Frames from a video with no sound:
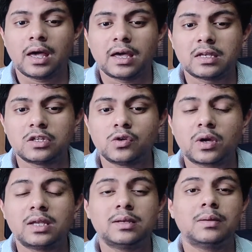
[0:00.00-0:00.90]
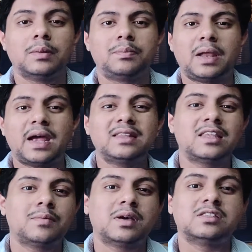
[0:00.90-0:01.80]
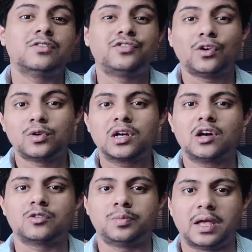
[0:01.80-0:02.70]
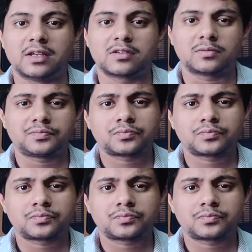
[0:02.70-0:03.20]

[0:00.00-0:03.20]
and you can plant them as a foreground plant.